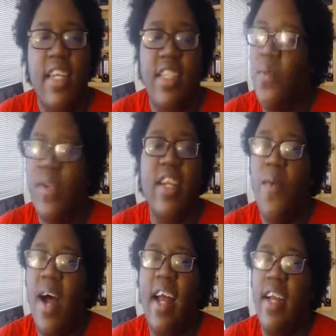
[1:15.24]
don't really know
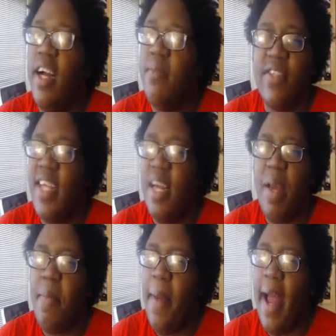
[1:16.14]
why. I'm just saying
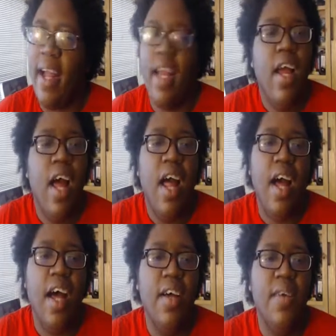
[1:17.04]
paperback.
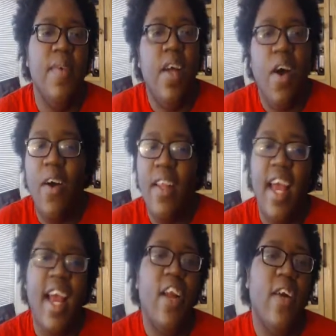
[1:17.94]
Um,
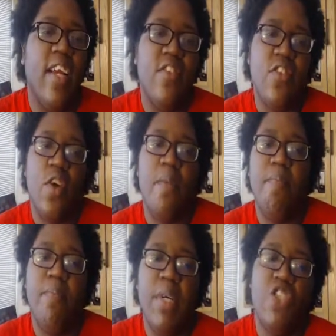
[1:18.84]
online or in-store
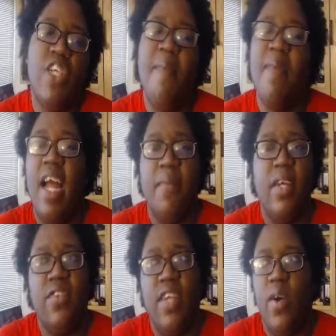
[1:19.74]
book shopping. I'm
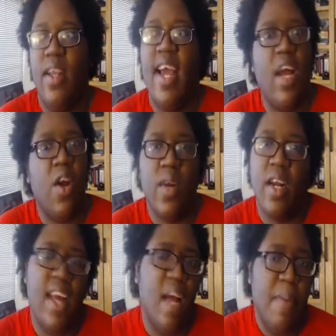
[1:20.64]
going to say online. I
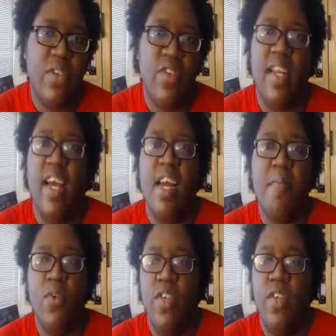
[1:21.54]
wear a lot of my books
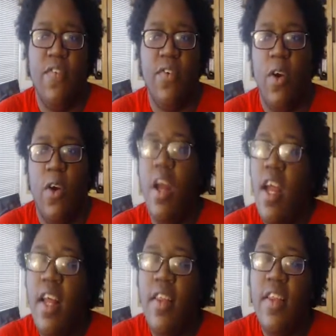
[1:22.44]
online, mostly for
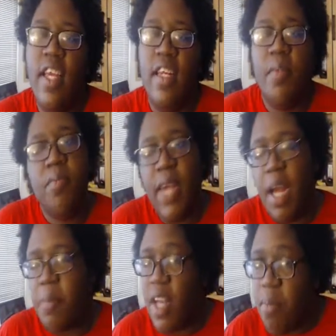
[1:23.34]
the
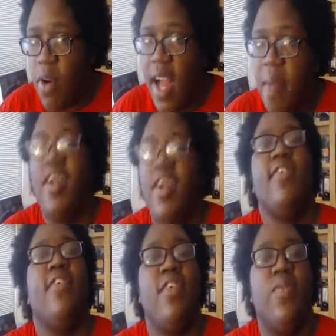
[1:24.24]
Amazon Prime
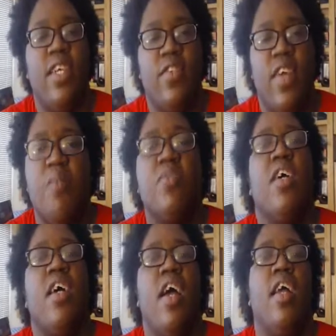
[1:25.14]
prices when I use
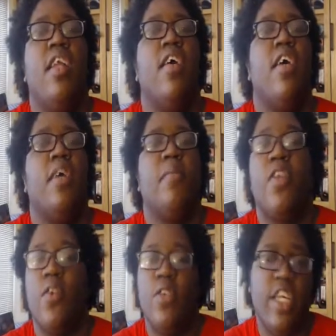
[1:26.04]
Amazon, um,
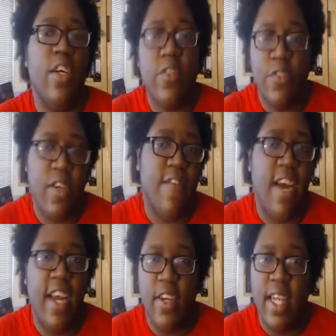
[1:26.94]
other deals you can
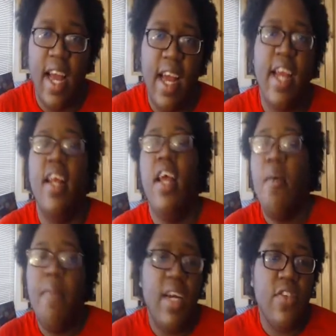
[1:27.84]
find online.
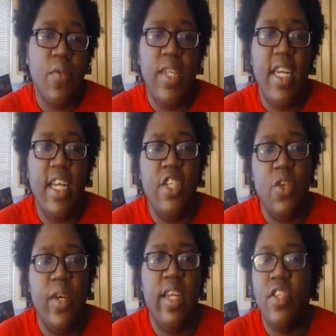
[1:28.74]
But I also really
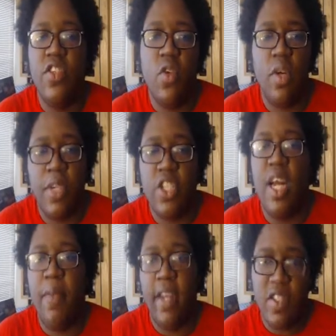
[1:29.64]
enjoy an in-store book
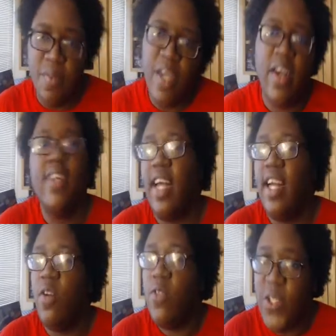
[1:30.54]
shopping experience.
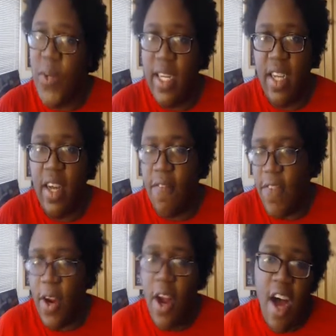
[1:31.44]
I don't do it
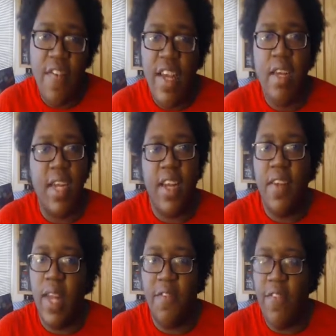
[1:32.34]
very often,
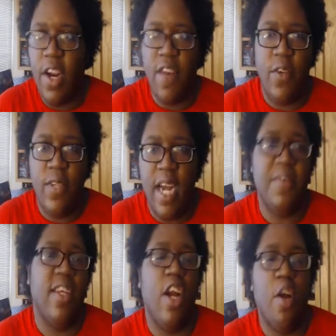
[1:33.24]
like very few
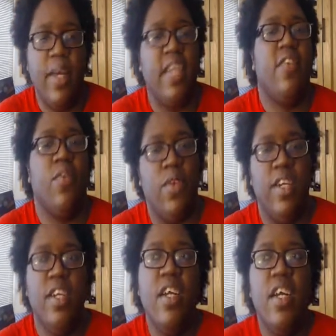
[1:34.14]
times a year, but I definitely
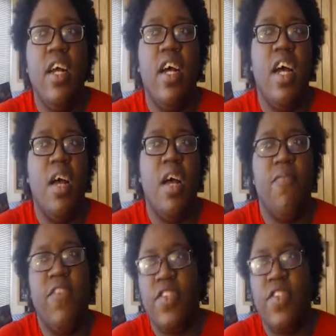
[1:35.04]
want to um,
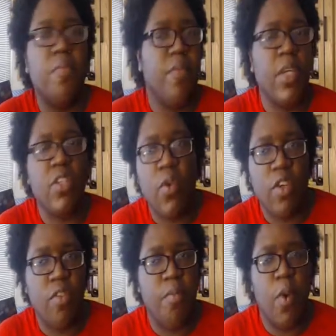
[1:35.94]
visit some
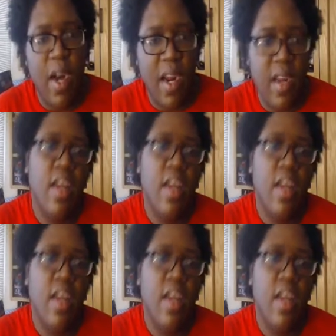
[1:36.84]
bookstores more